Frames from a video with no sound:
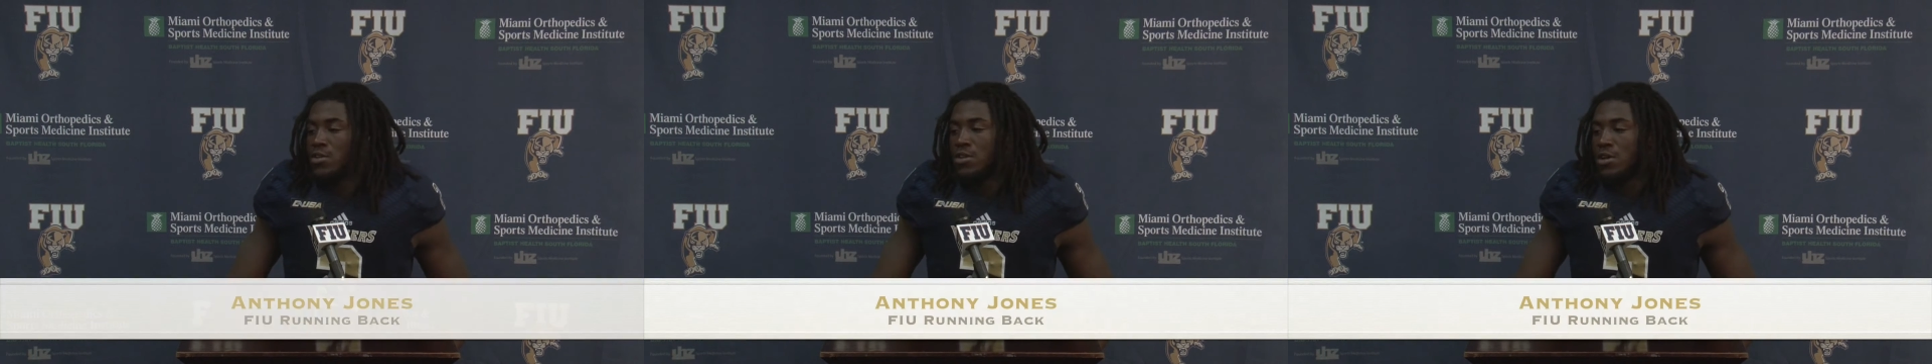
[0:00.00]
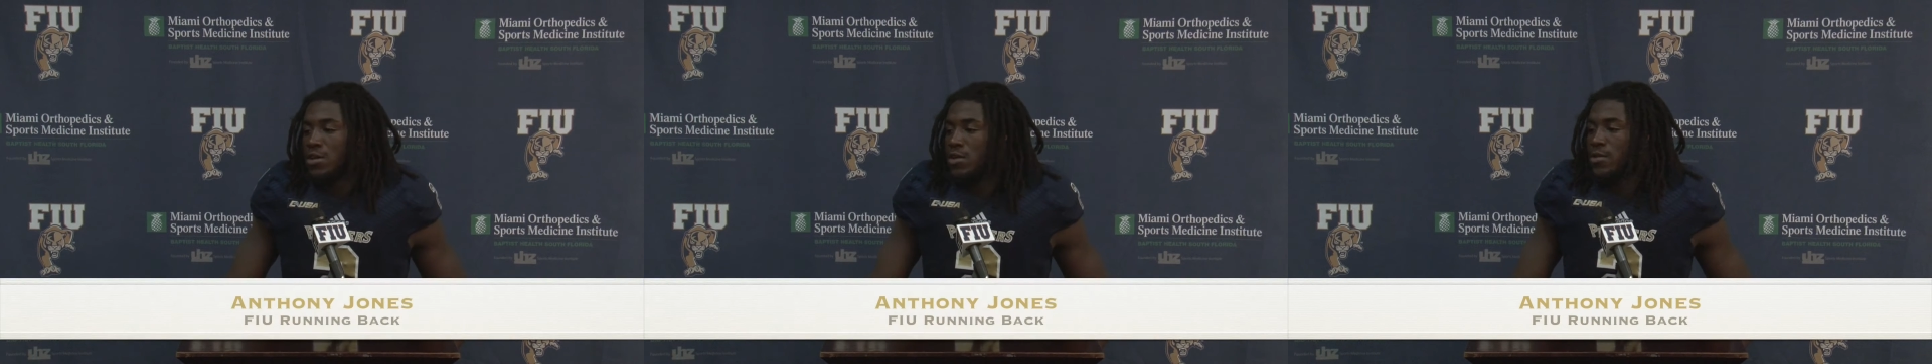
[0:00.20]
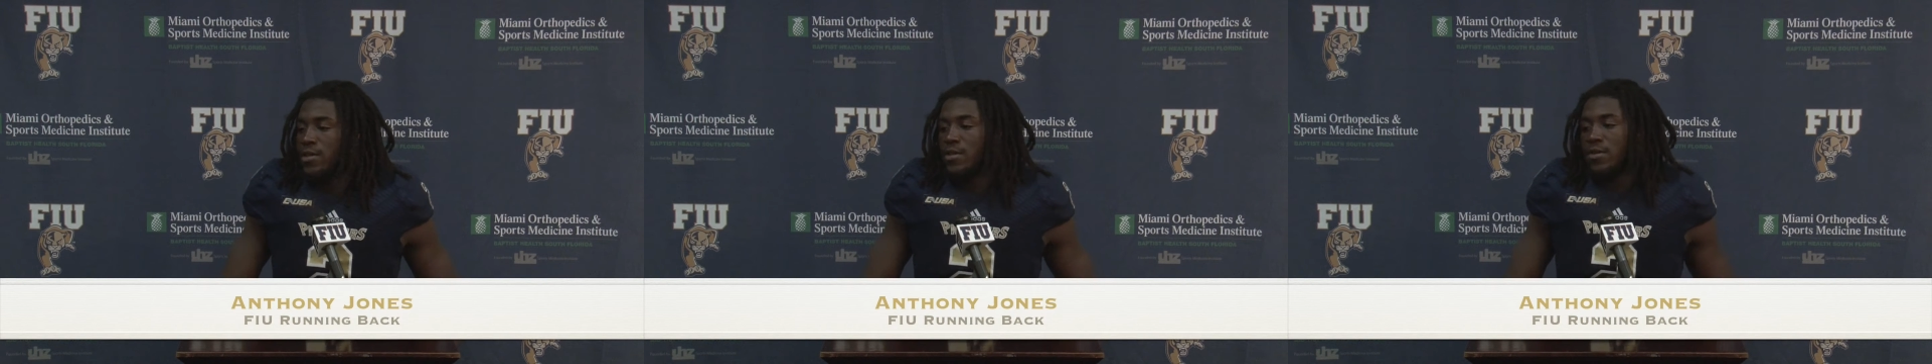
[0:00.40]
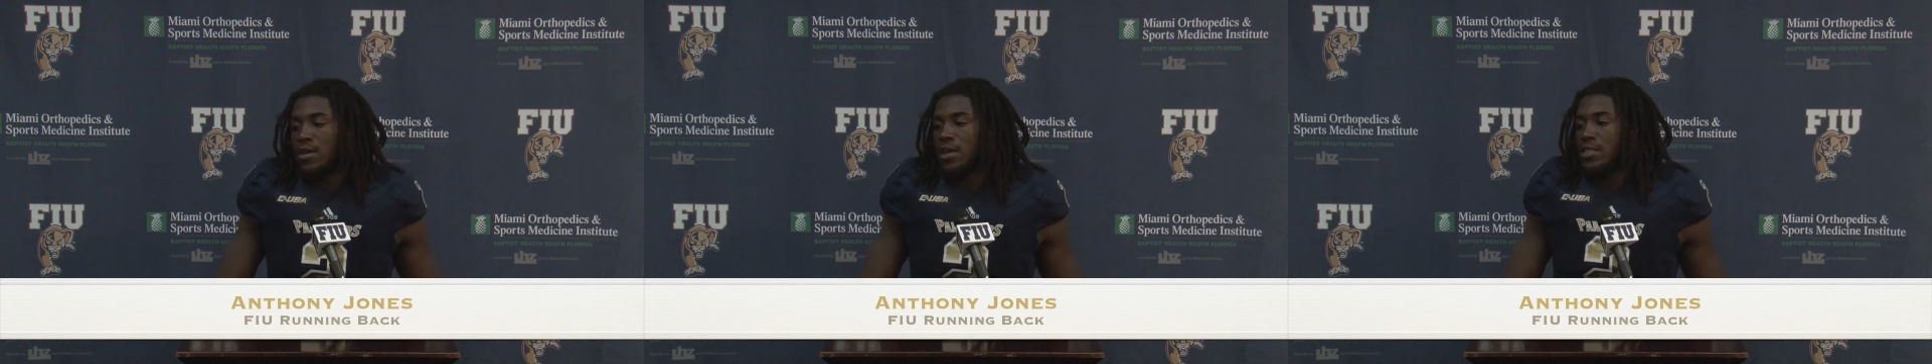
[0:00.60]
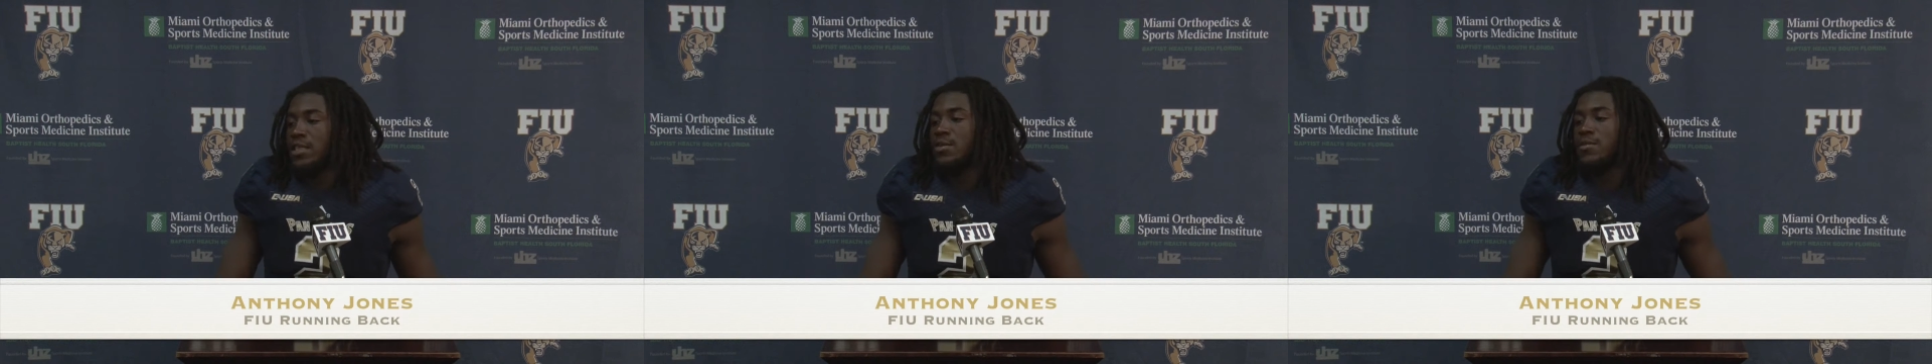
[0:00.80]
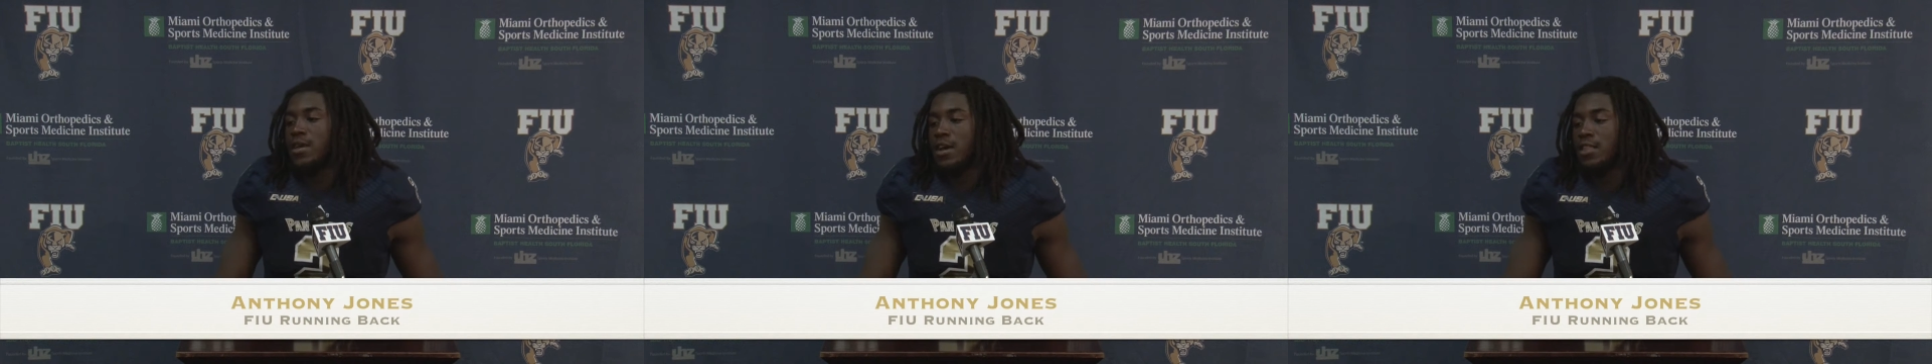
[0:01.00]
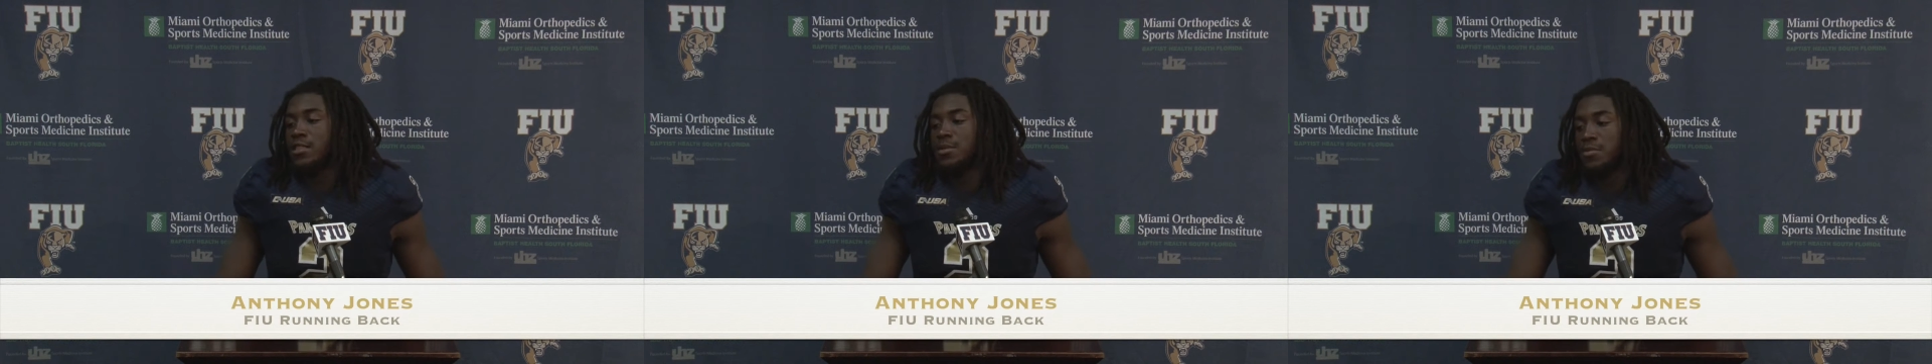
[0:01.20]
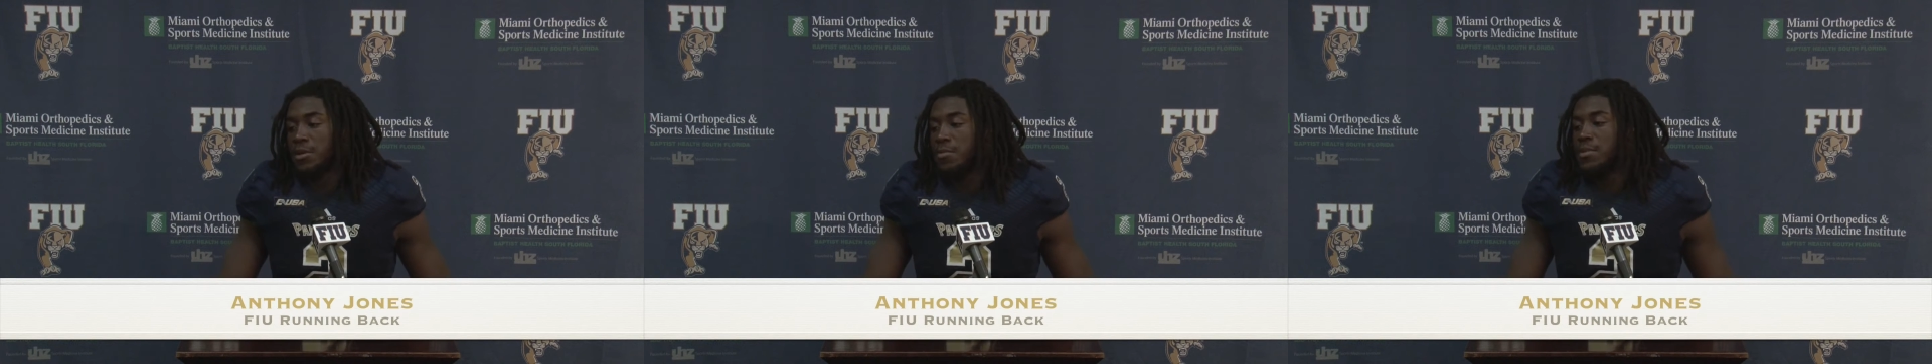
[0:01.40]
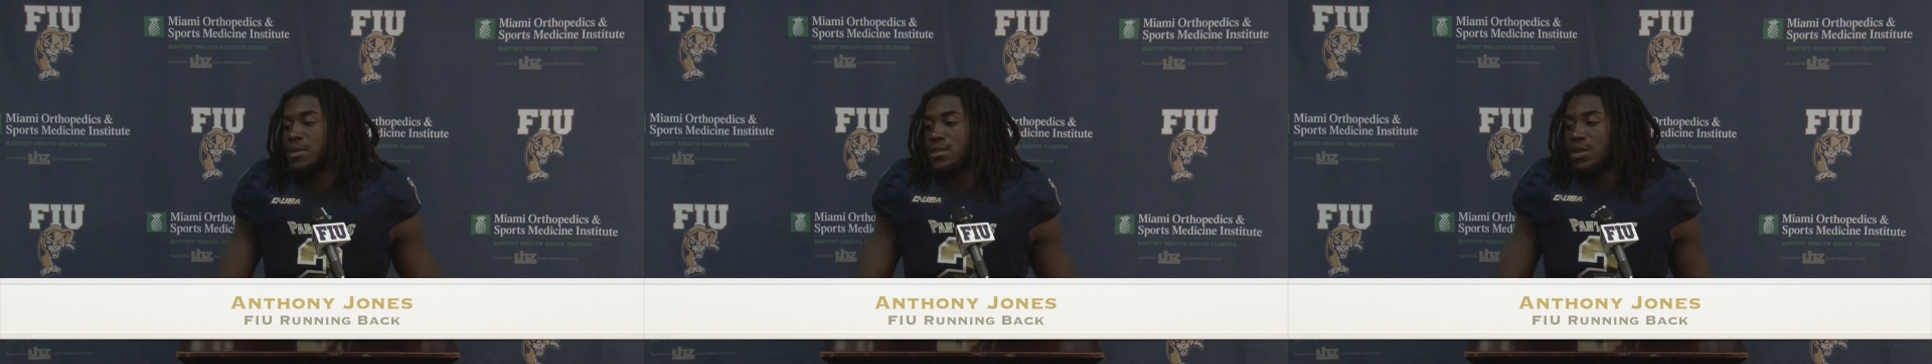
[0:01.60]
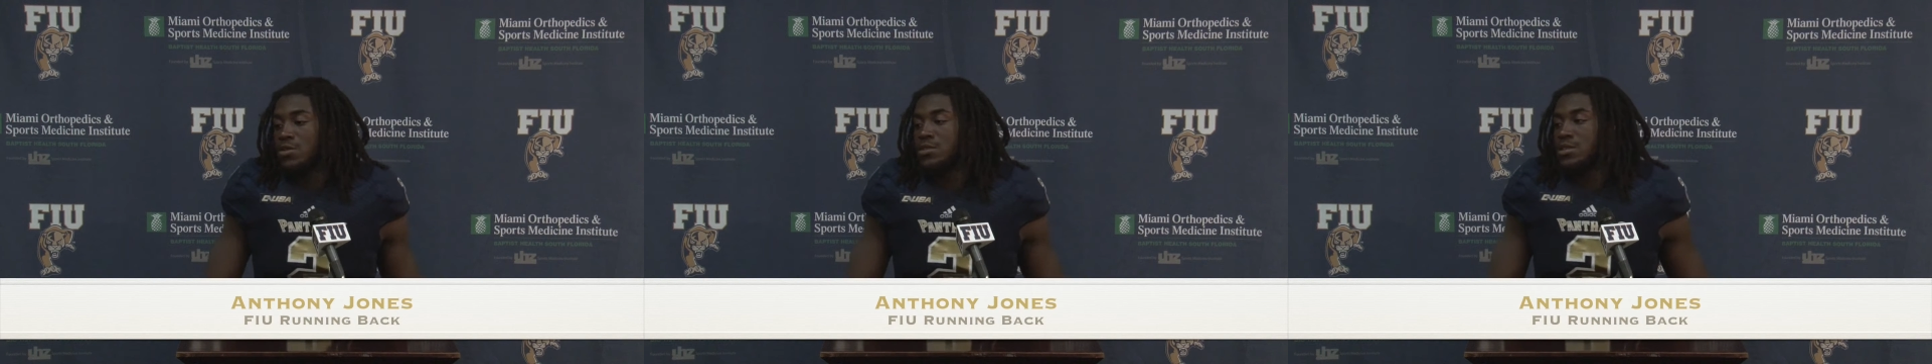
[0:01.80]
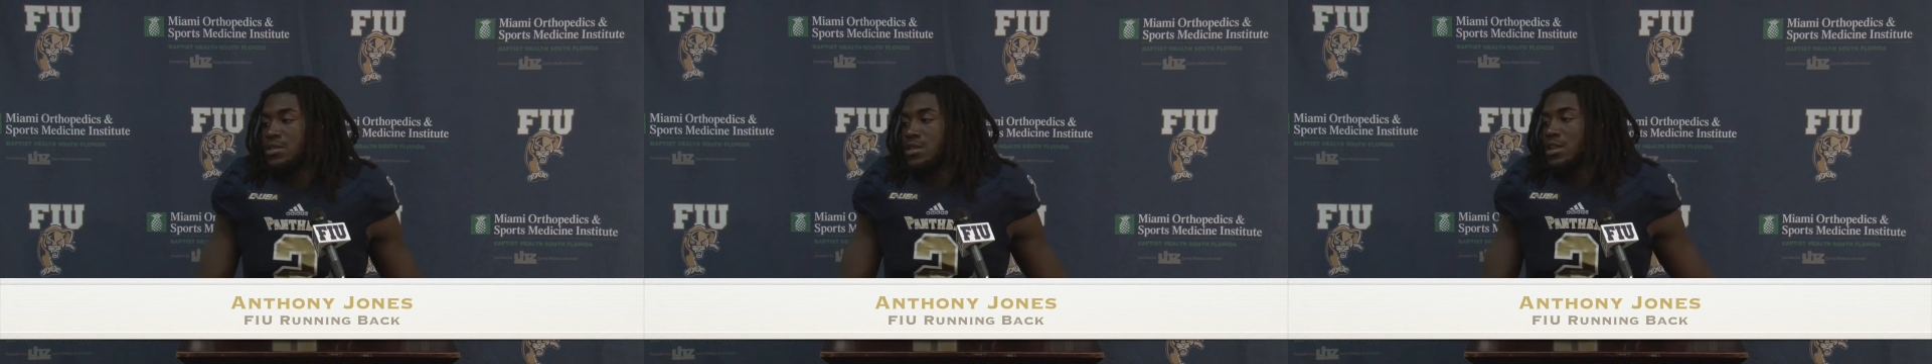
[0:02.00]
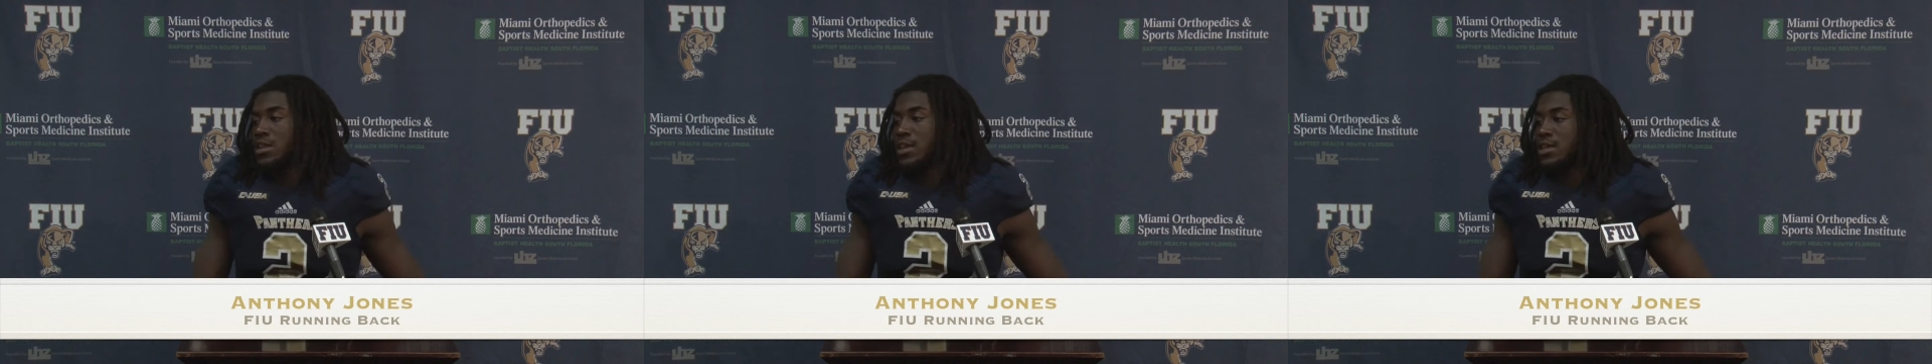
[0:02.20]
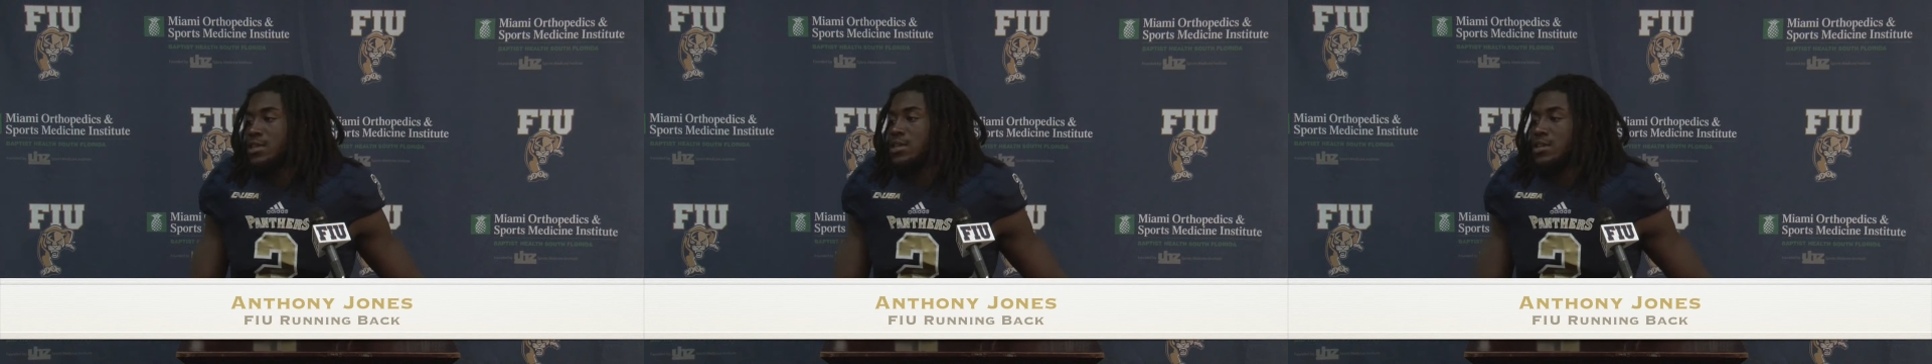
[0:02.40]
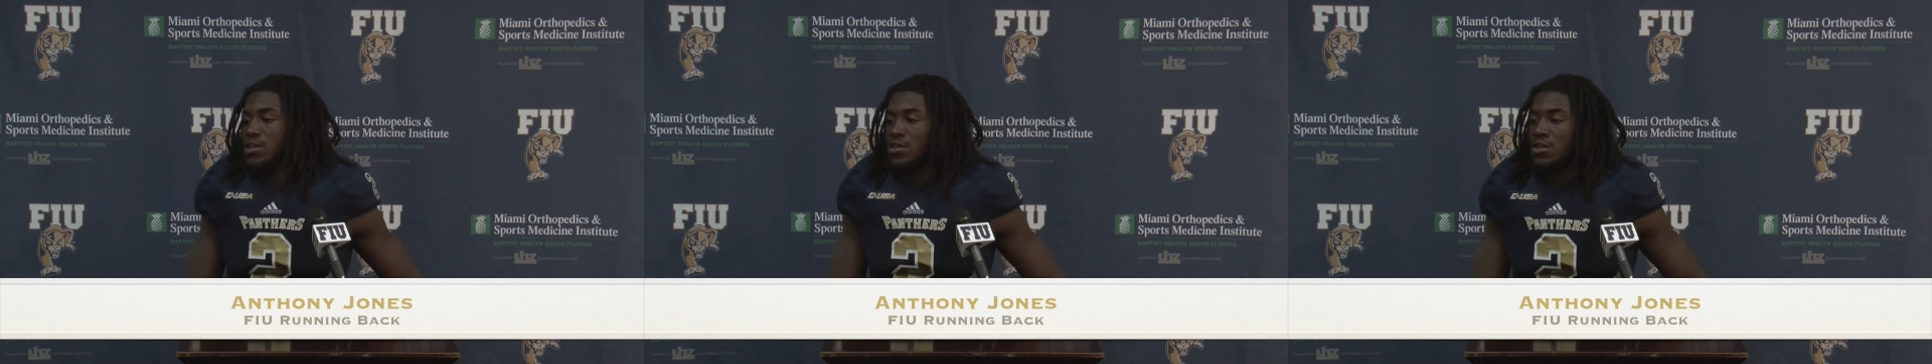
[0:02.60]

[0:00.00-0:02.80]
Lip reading: You know, I think we had some of the best coaches in the nation.